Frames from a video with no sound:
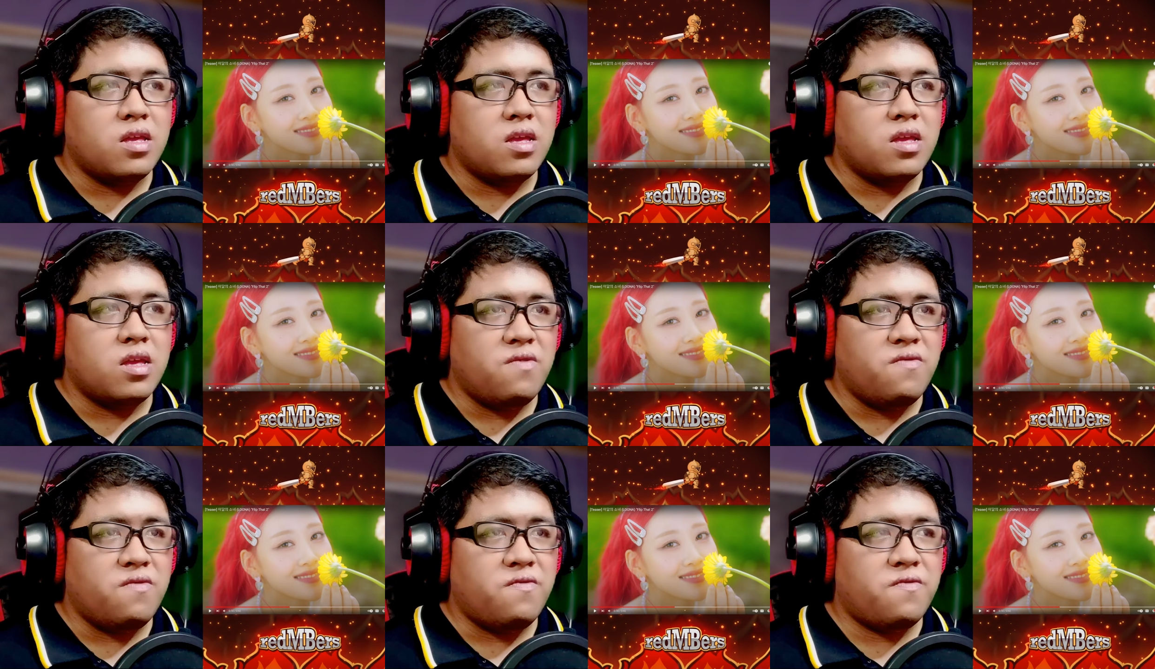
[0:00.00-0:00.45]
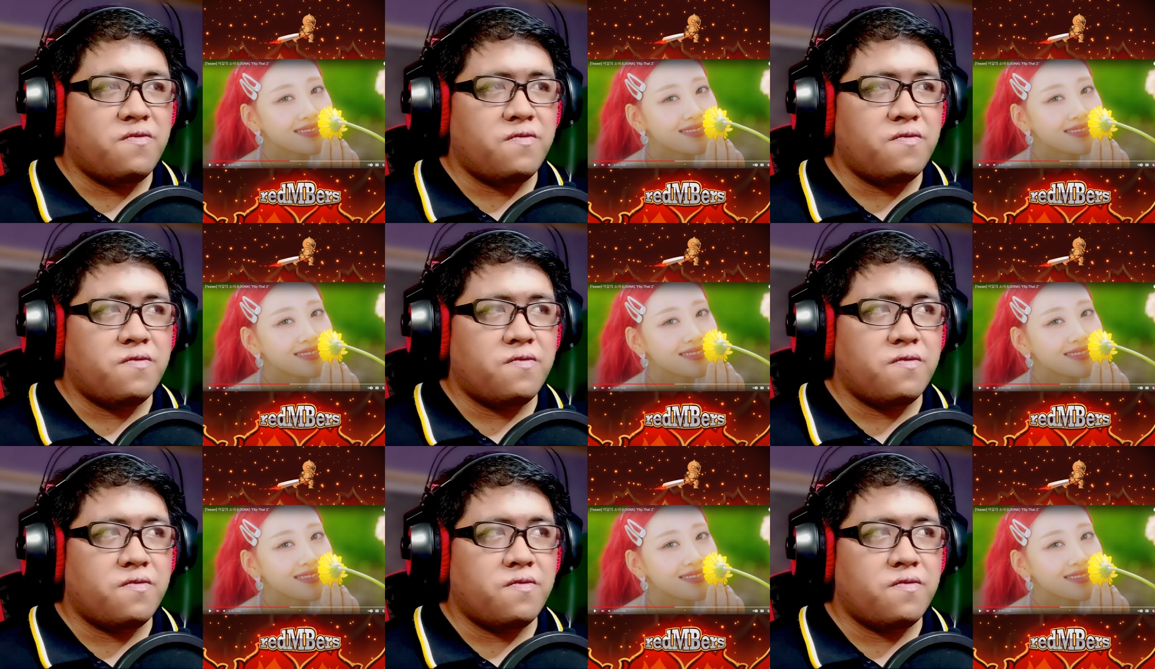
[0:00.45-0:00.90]
Speaker 1: Yves.
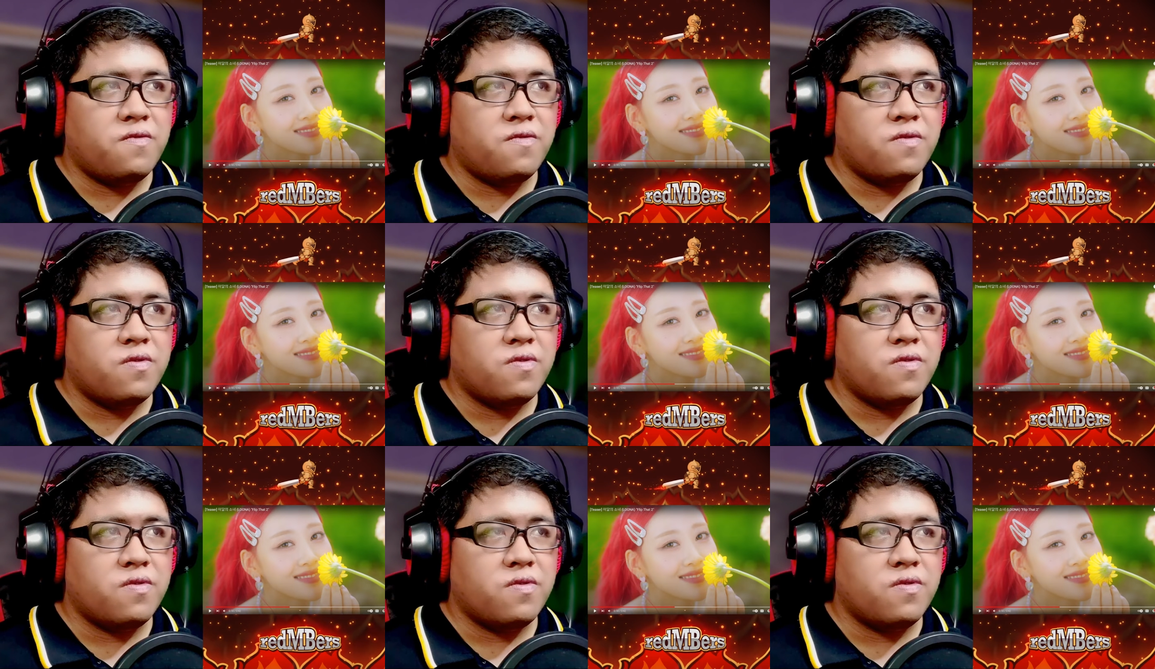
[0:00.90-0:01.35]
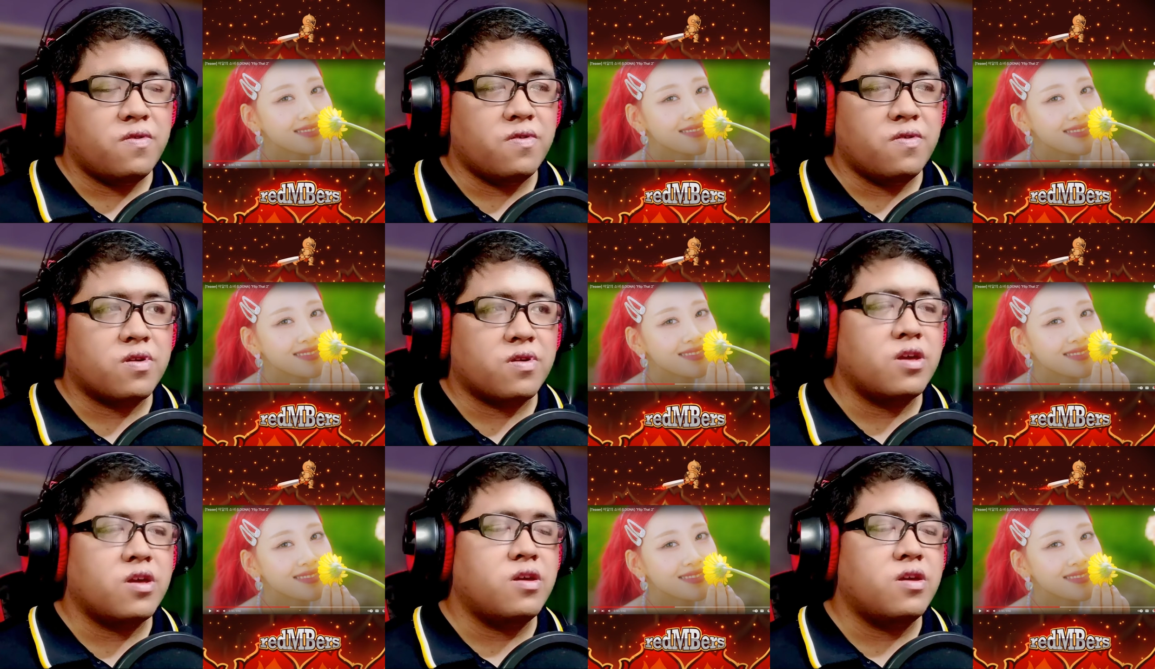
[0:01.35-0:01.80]

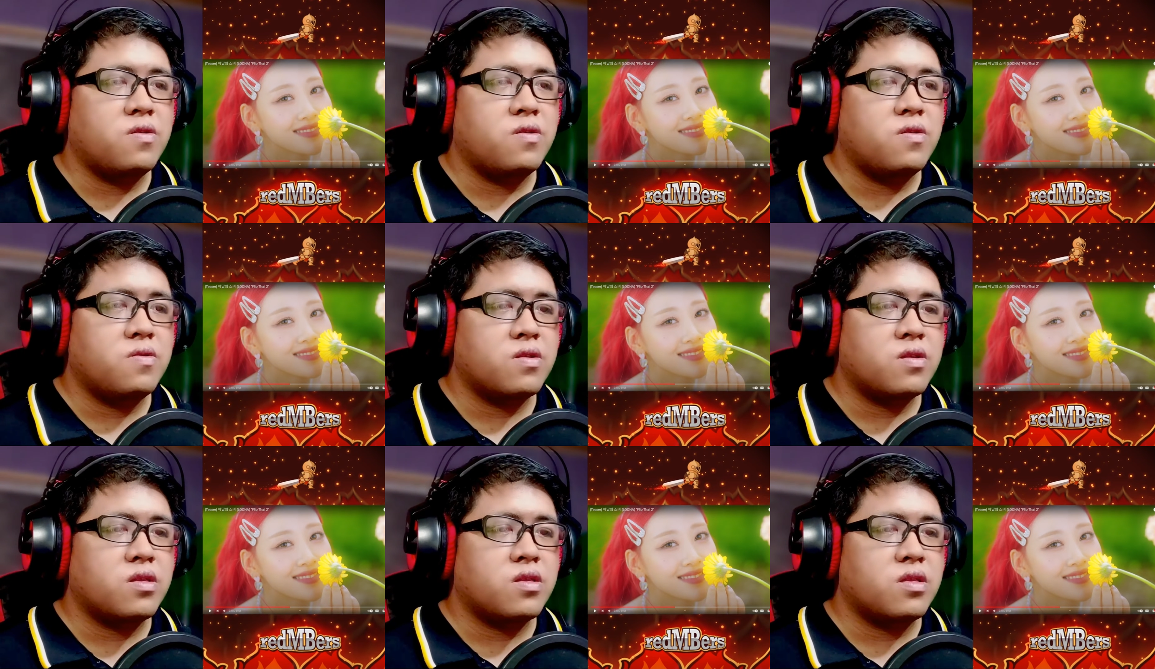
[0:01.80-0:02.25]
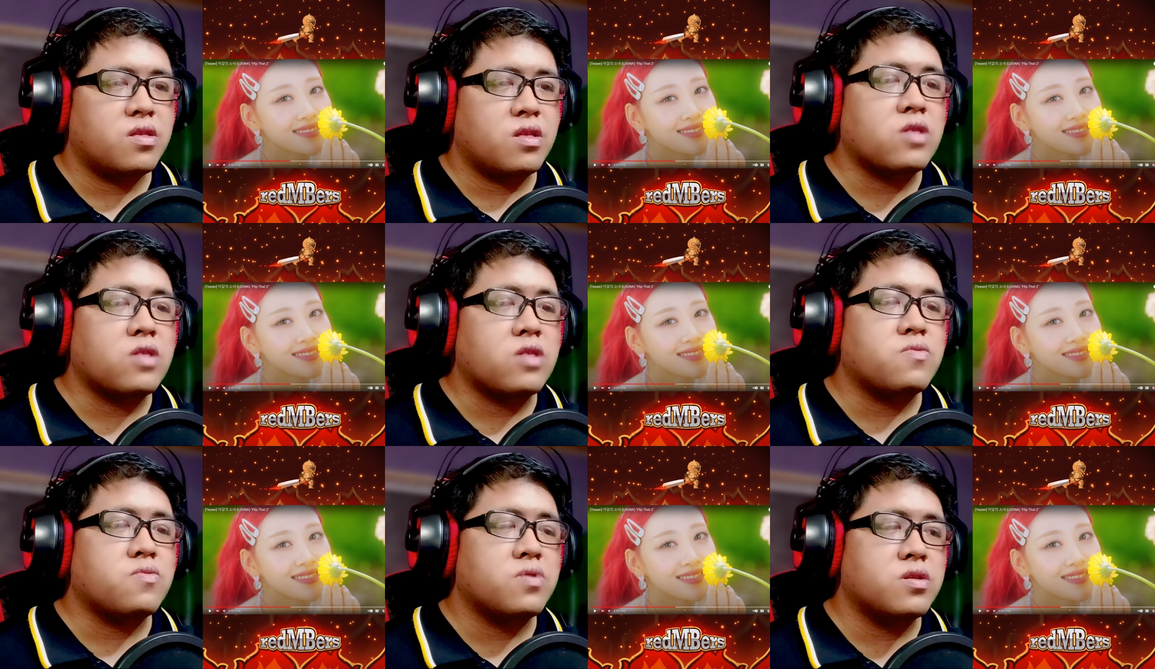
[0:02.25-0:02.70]
Okay. That
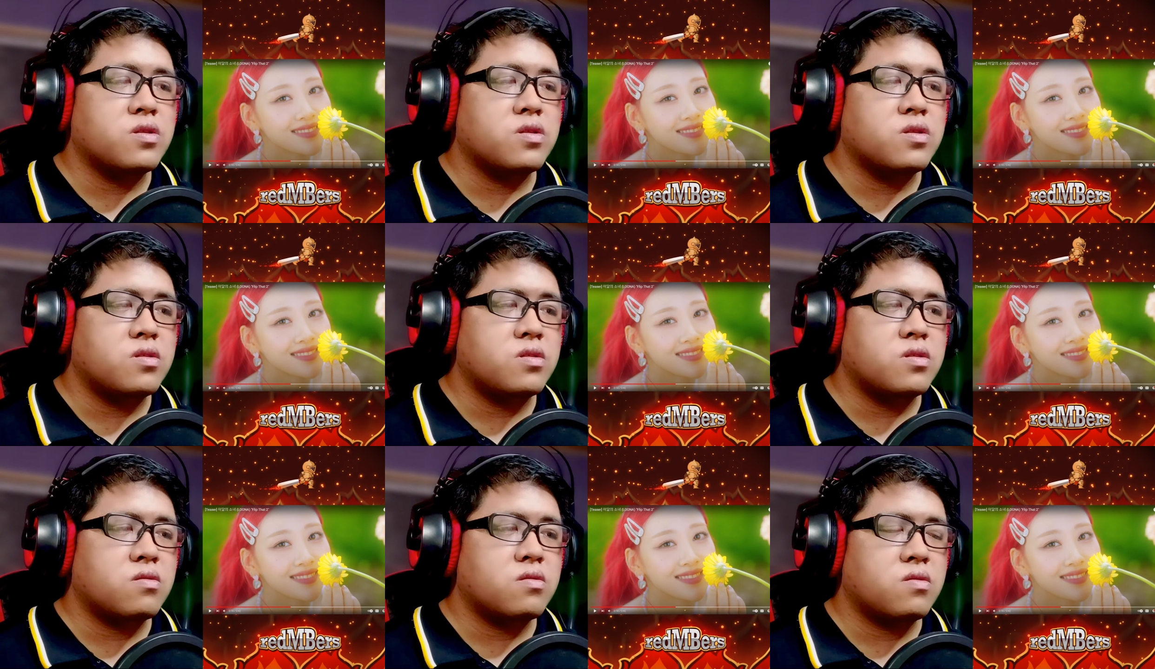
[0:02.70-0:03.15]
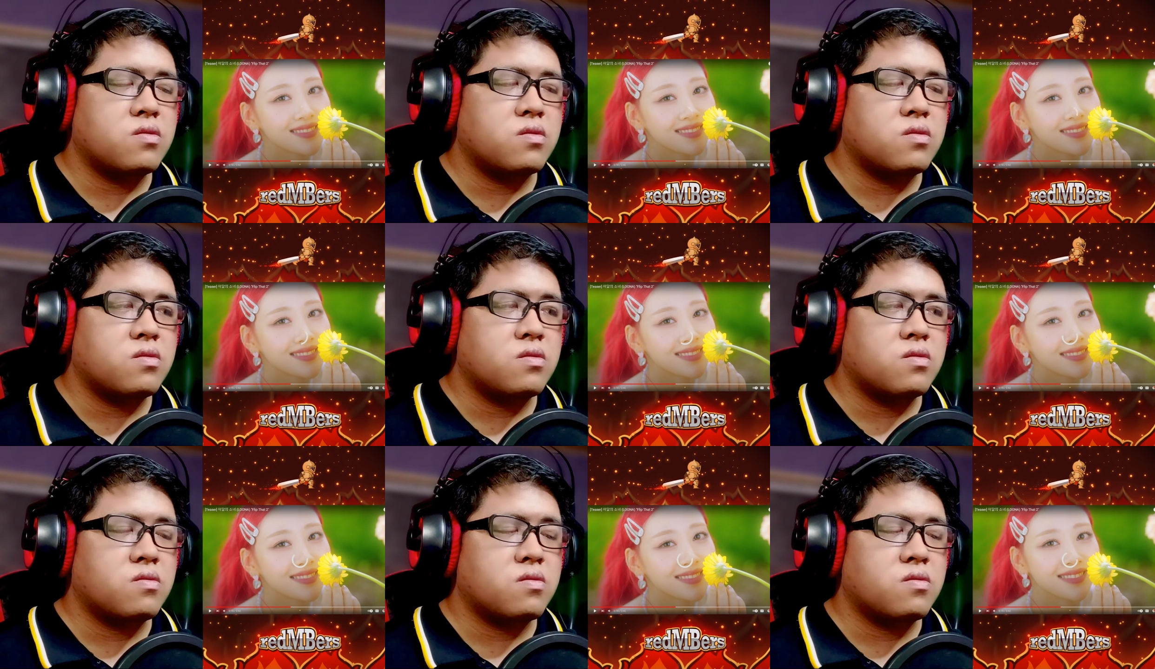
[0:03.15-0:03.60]
one's
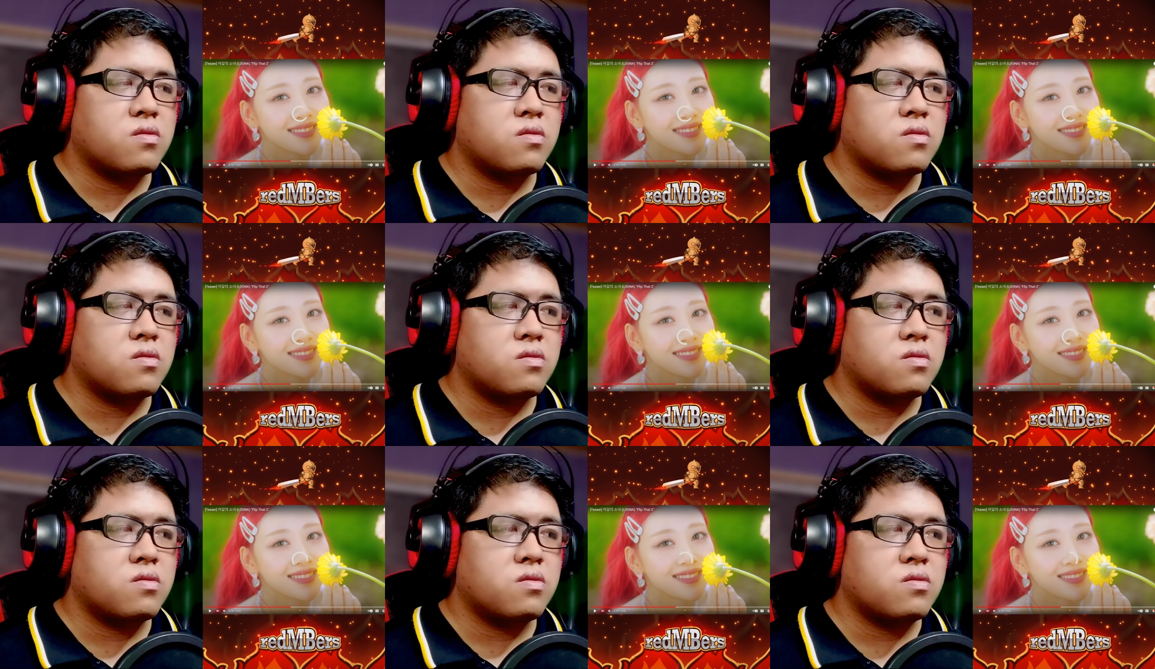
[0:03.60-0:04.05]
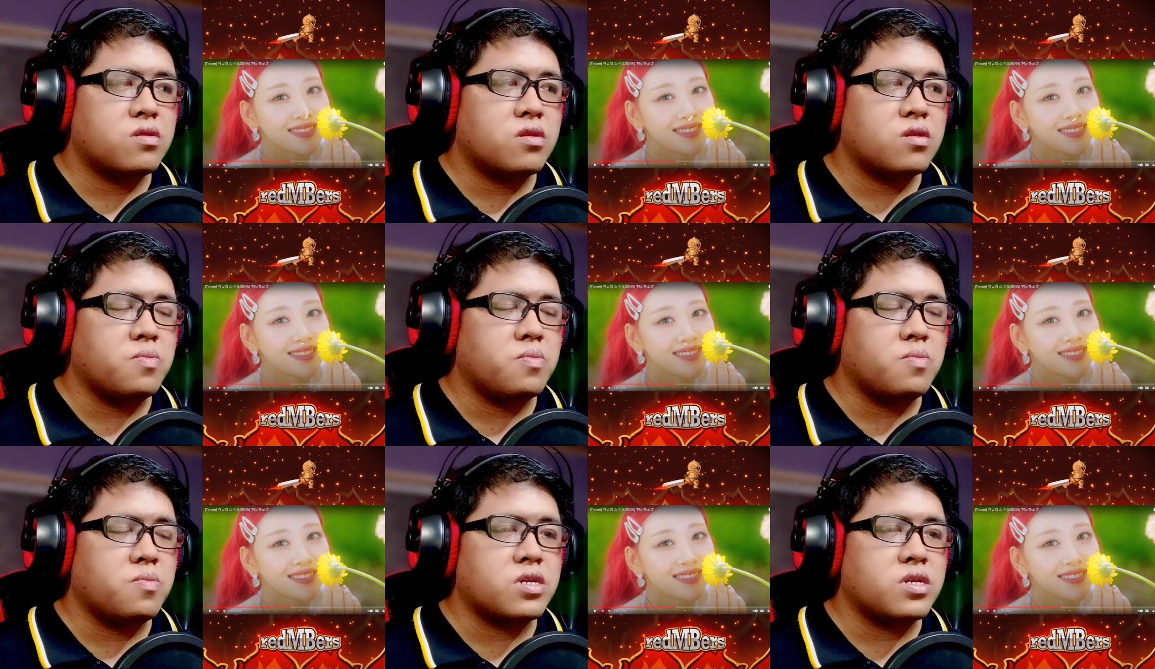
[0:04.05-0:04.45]
Still makes